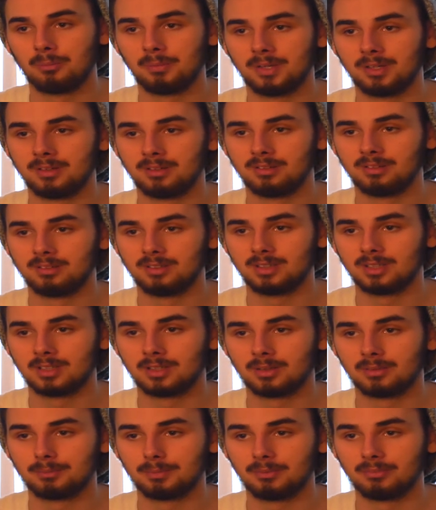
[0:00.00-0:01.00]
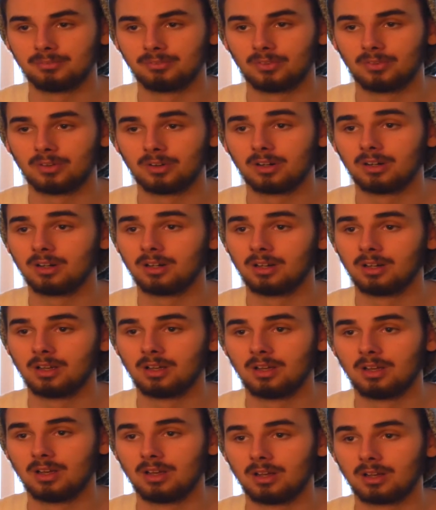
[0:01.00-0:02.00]
And, you know, before
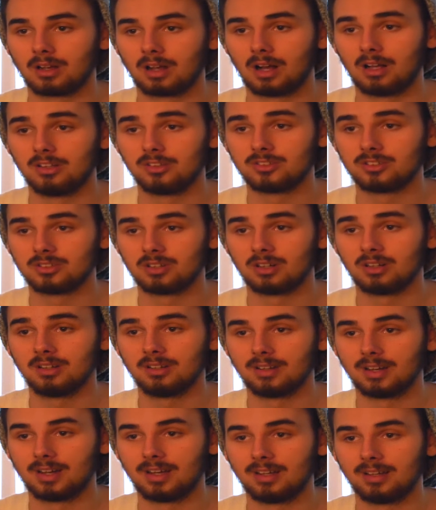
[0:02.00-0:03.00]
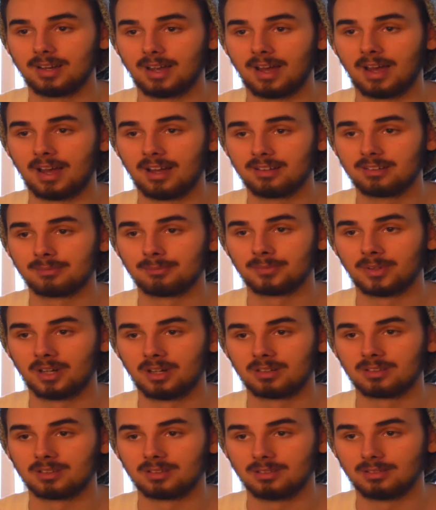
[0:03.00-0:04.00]
college started, I, I had some
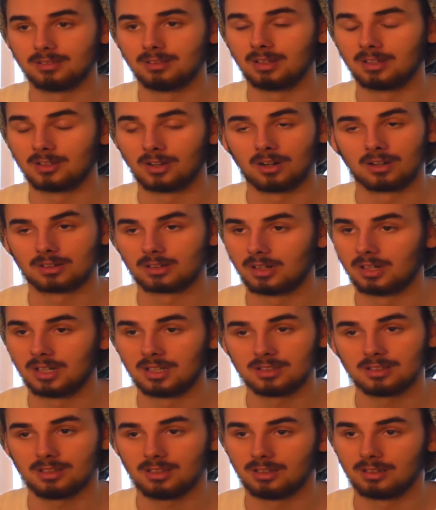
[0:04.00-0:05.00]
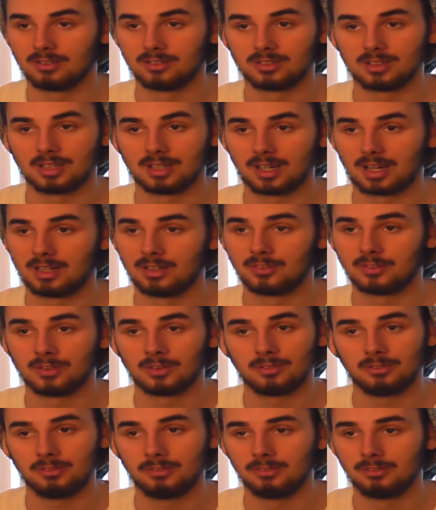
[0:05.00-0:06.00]
thoughts. I, I talked to Austin. I was like, I don't
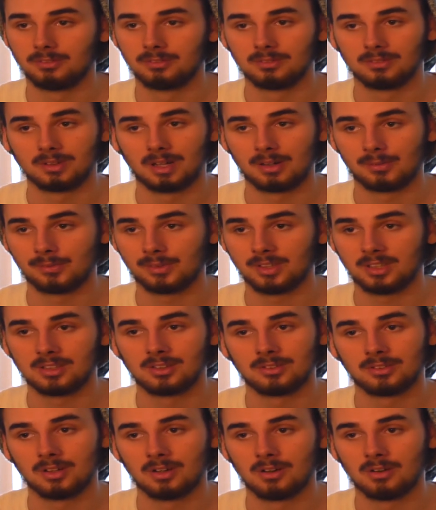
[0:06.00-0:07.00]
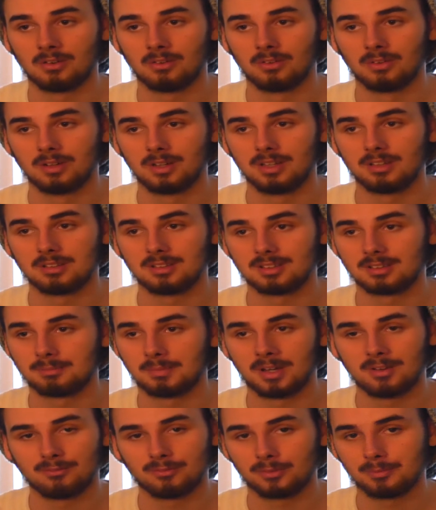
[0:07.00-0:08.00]
know, dude. I really don't know. Is this
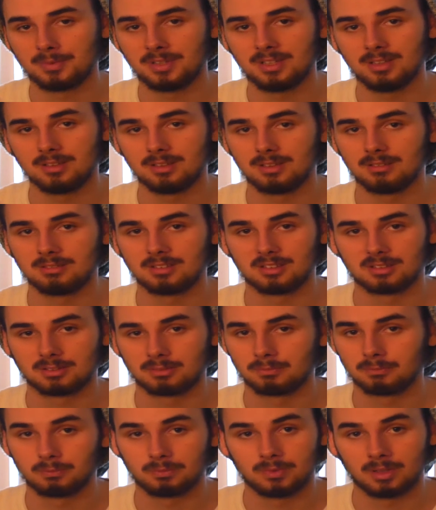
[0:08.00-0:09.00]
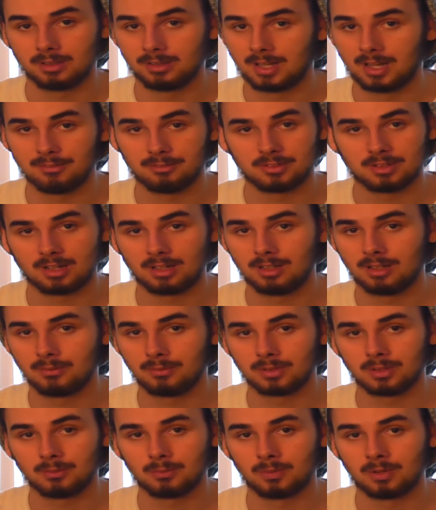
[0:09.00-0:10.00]
meant for me? Is this a, a lifestyle I
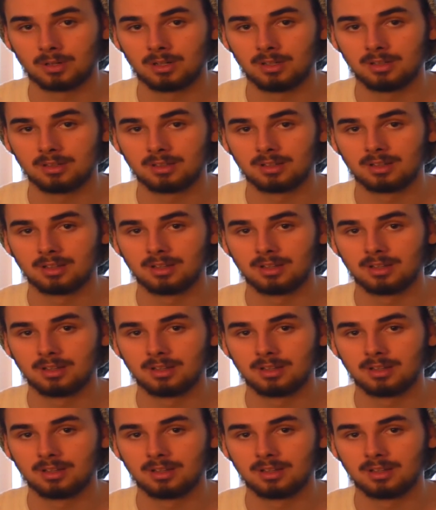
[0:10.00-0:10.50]
really want?